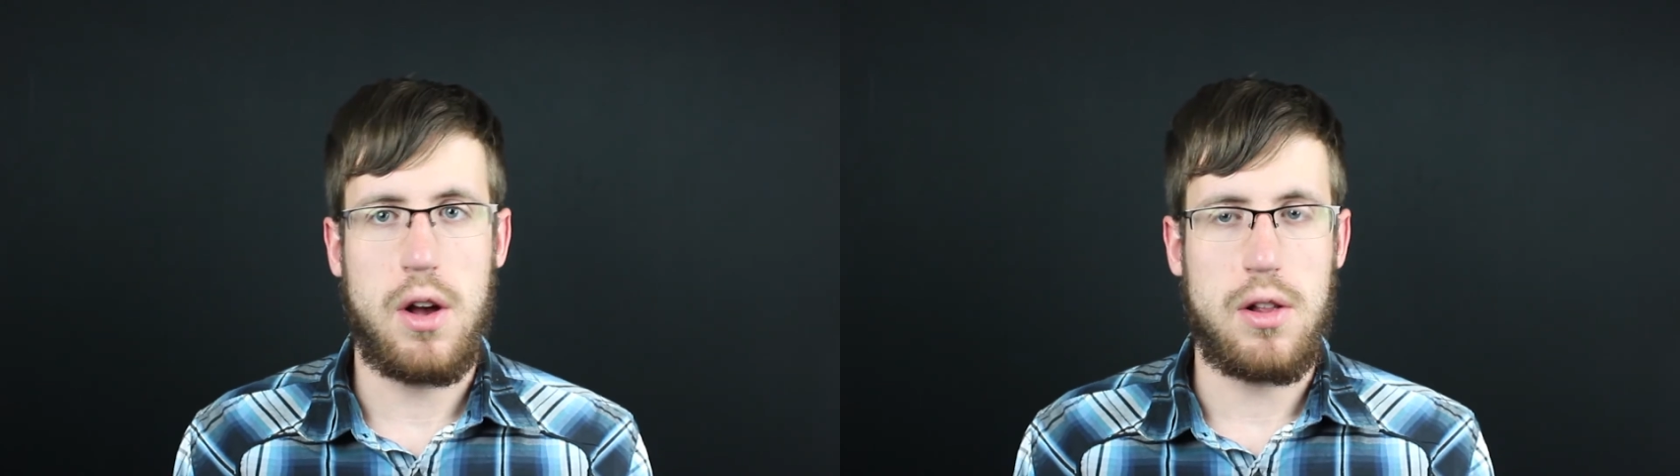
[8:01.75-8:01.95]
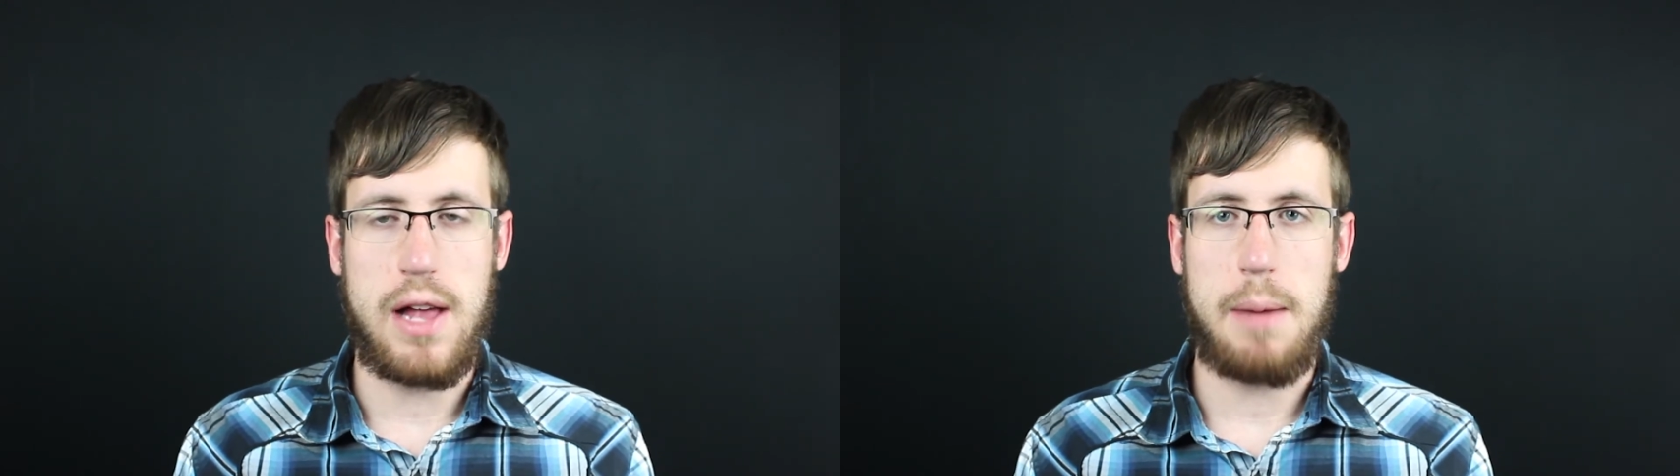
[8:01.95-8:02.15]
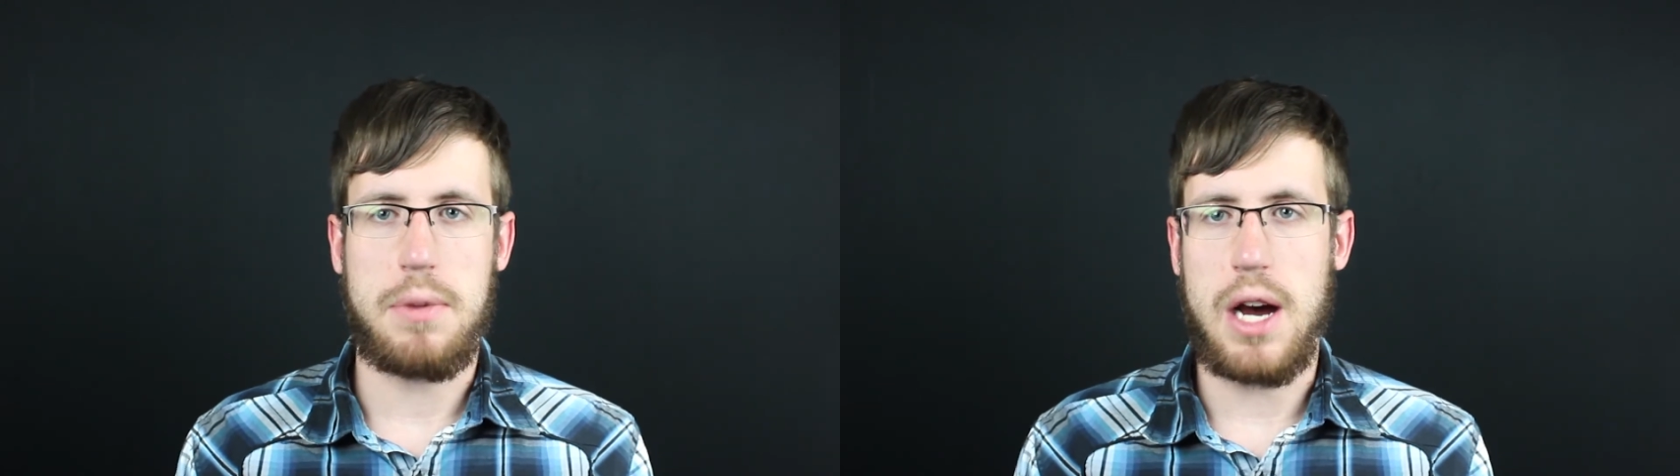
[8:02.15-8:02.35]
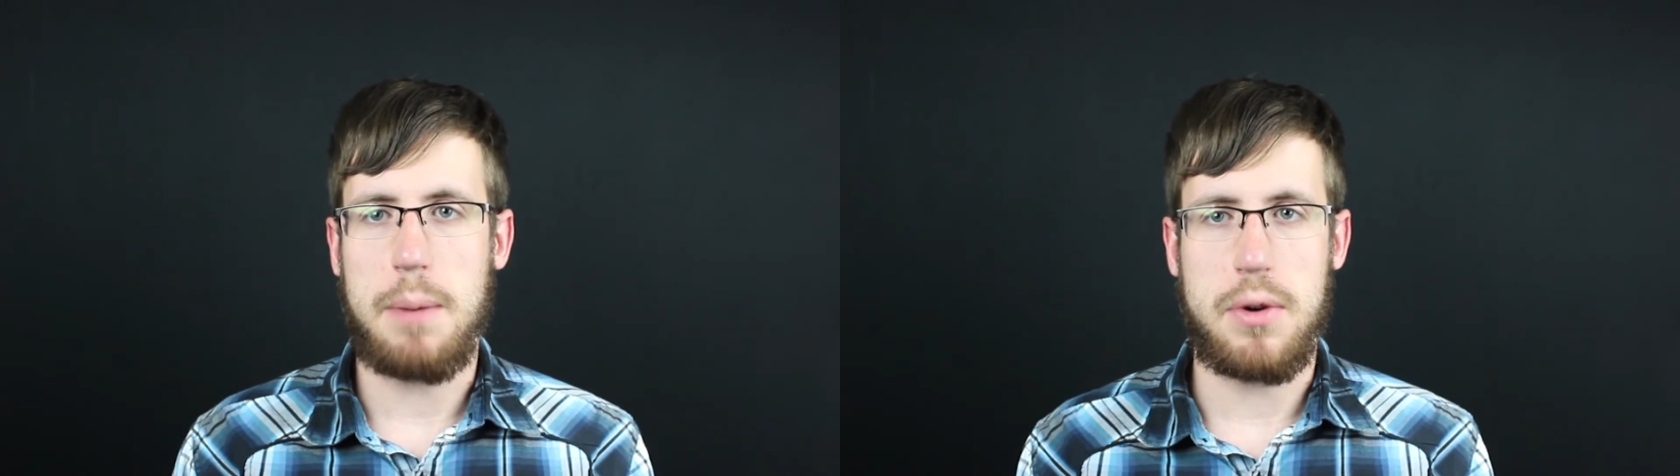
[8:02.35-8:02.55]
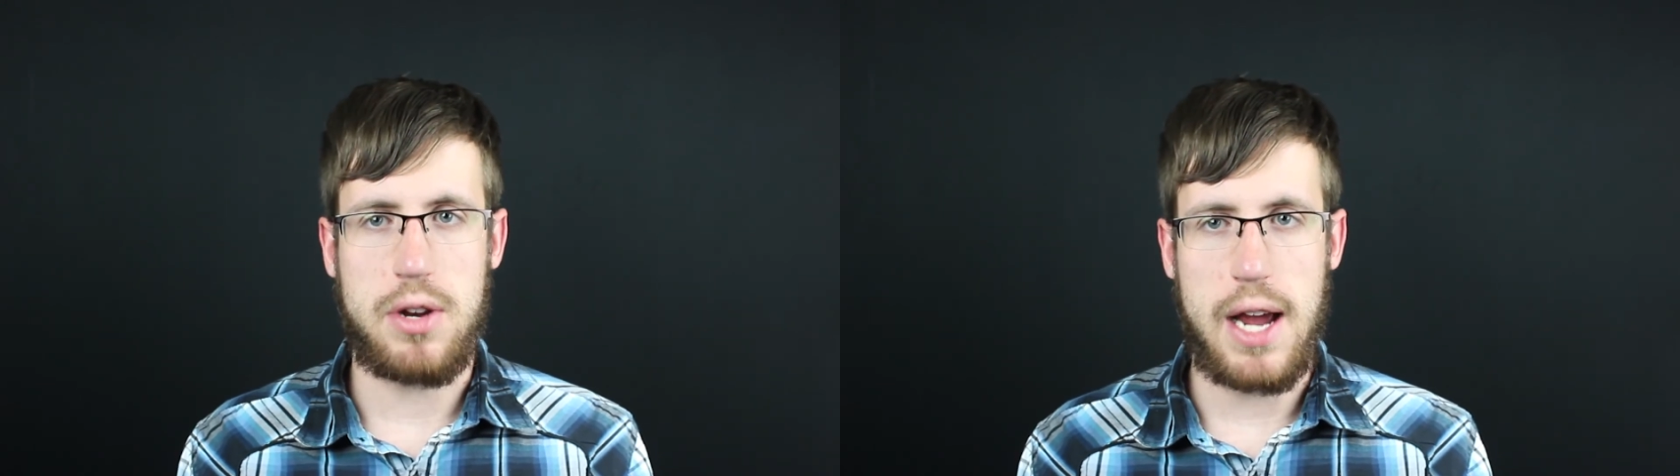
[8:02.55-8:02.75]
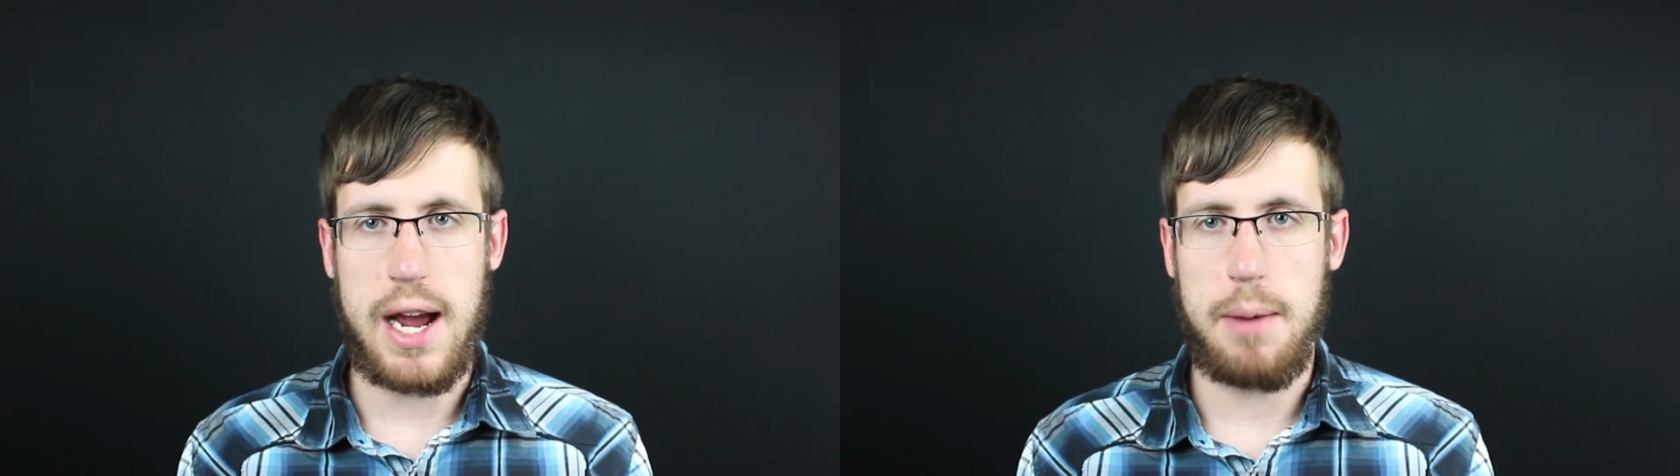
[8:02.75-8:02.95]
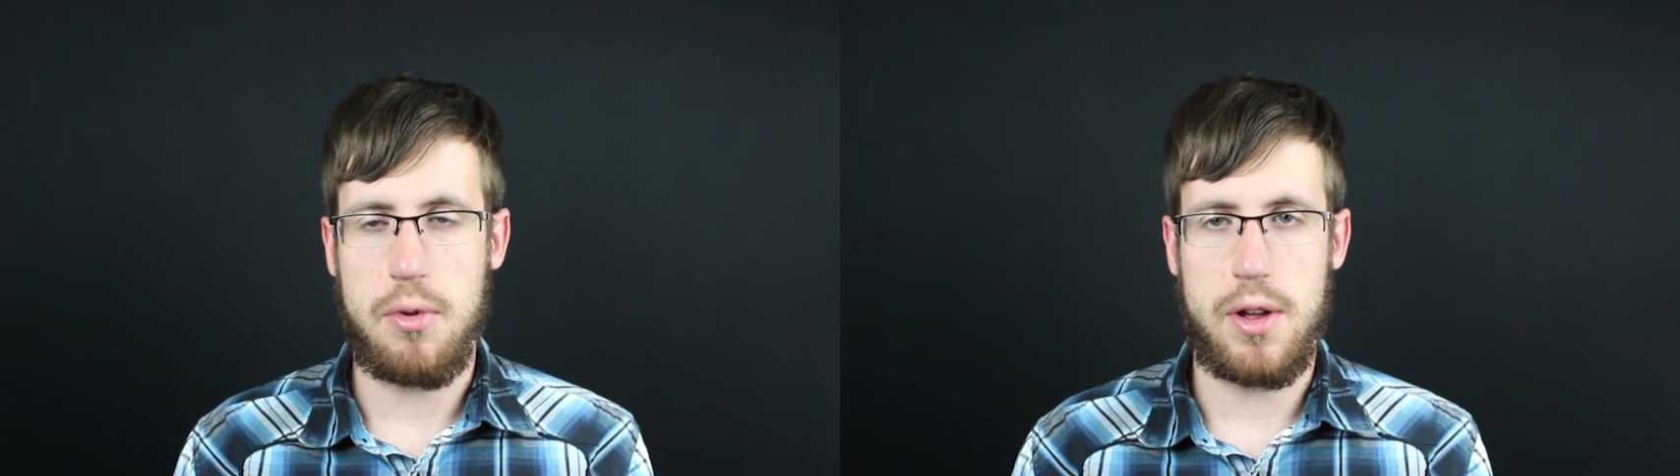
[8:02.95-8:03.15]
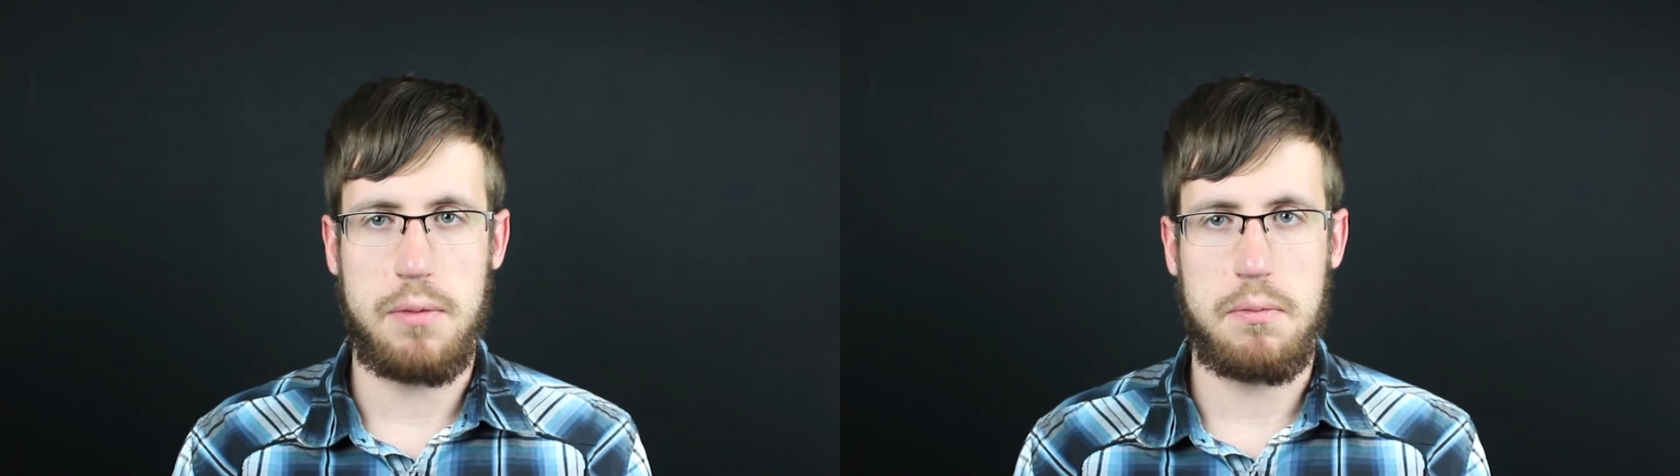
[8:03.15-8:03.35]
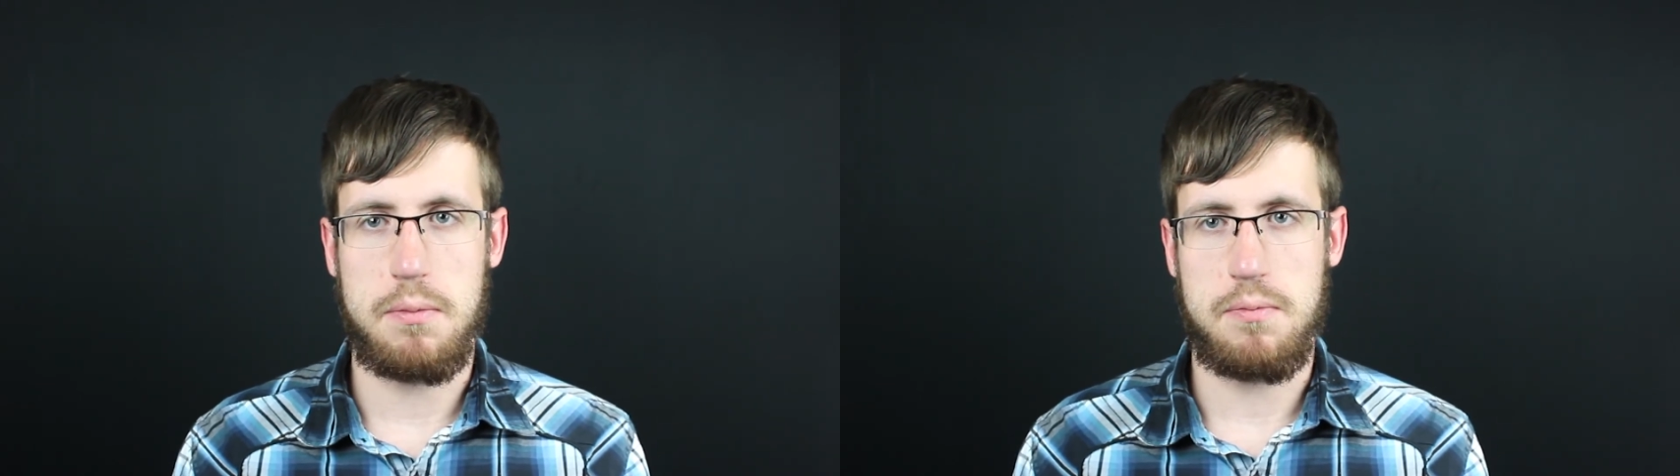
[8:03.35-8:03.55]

laptop, your tablet,